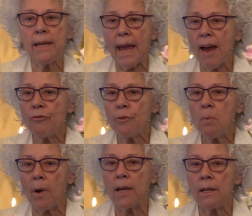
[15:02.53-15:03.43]
and
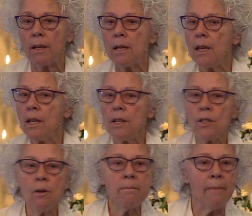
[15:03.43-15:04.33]
everyone
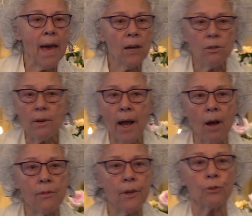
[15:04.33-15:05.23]
no matter
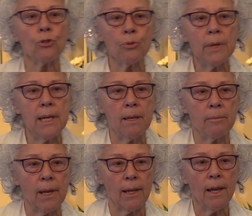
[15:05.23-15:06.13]
how they're
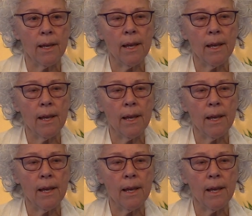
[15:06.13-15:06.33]
treating me,